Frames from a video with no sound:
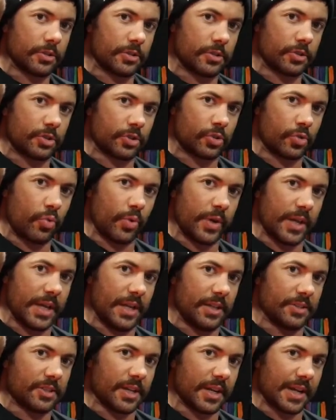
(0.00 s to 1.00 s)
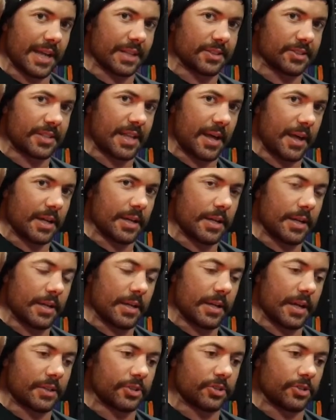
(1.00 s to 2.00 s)
squeeze against that
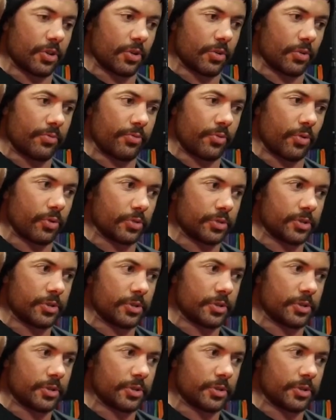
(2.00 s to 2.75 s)
external force.